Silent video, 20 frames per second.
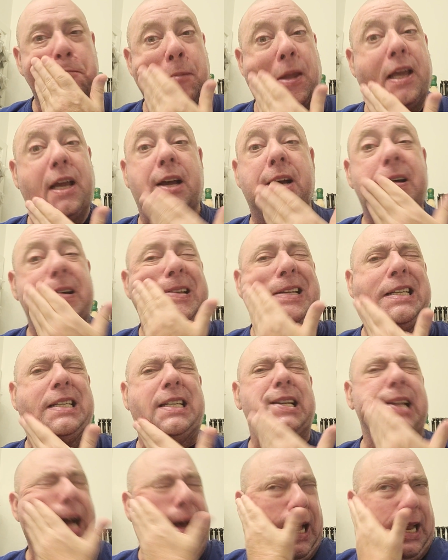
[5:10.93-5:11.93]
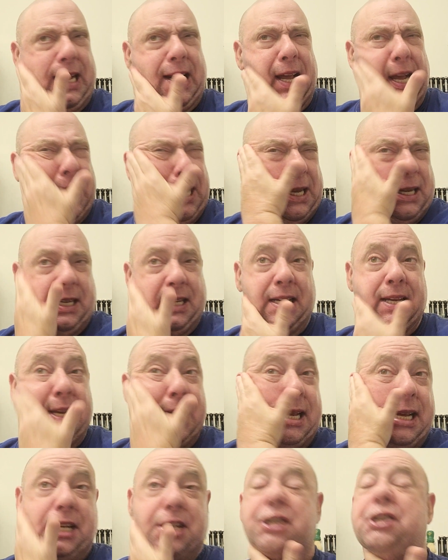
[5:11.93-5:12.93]
because
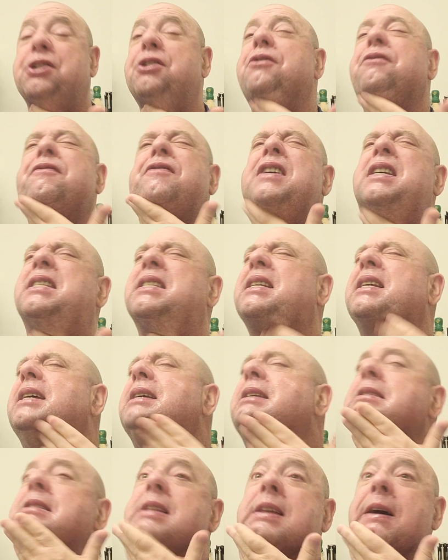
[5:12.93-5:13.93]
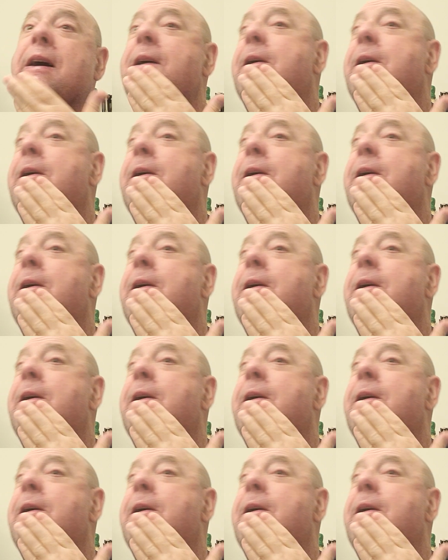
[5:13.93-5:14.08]
it's too viscous